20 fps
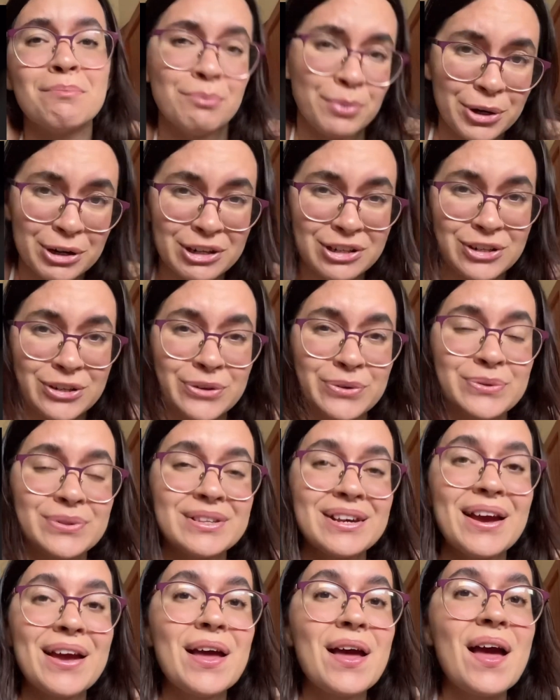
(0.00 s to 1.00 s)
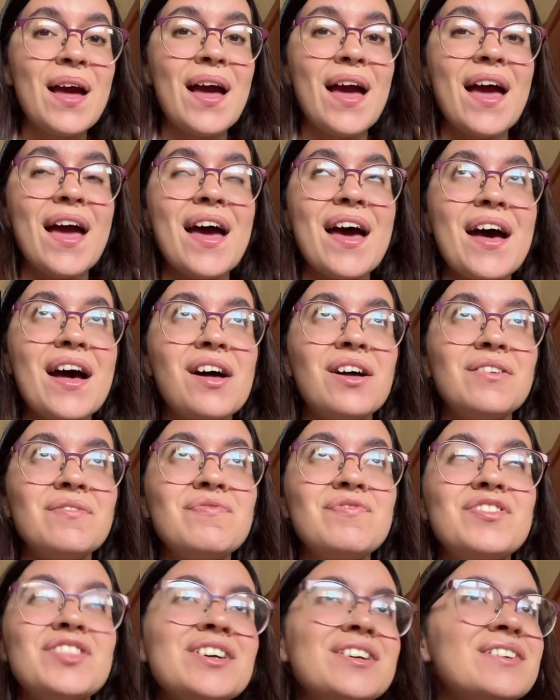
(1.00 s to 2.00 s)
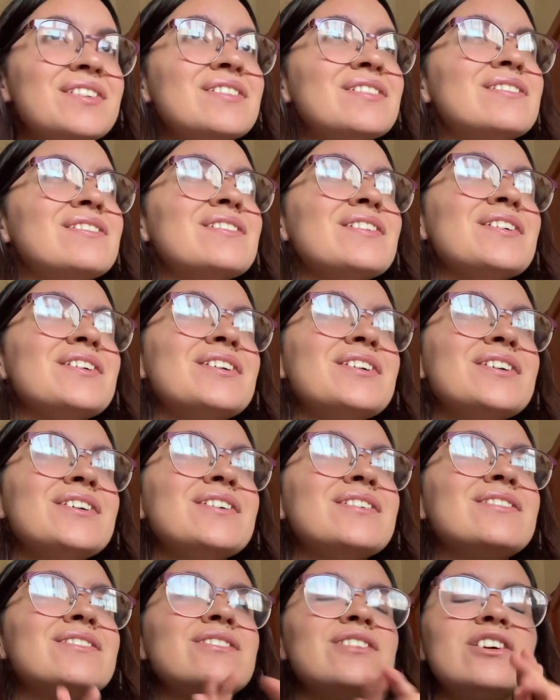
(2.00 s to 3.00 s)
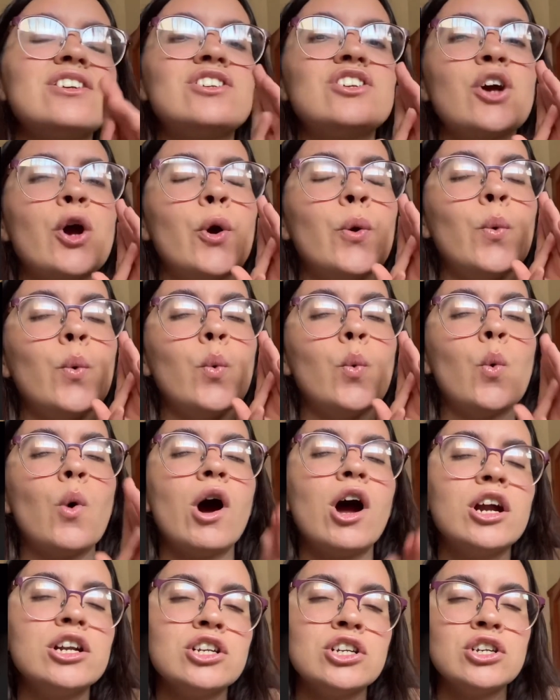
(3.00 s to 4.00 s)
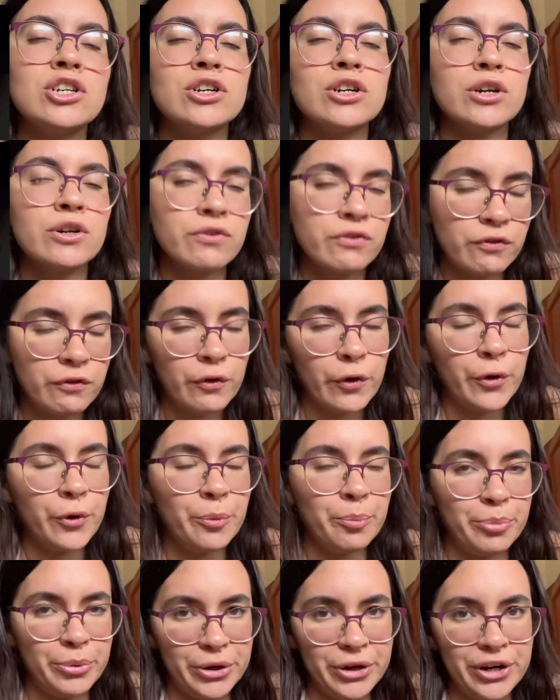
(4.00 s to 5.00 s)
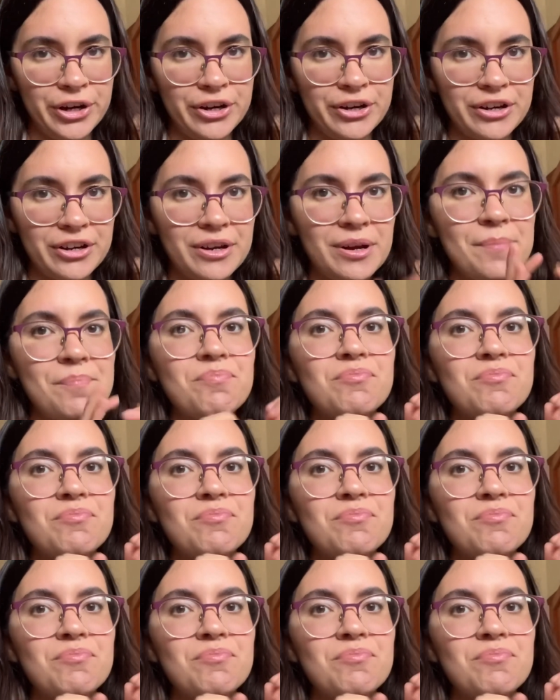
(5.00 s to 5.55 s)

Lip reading: Virtus, and this is such a wonderful book.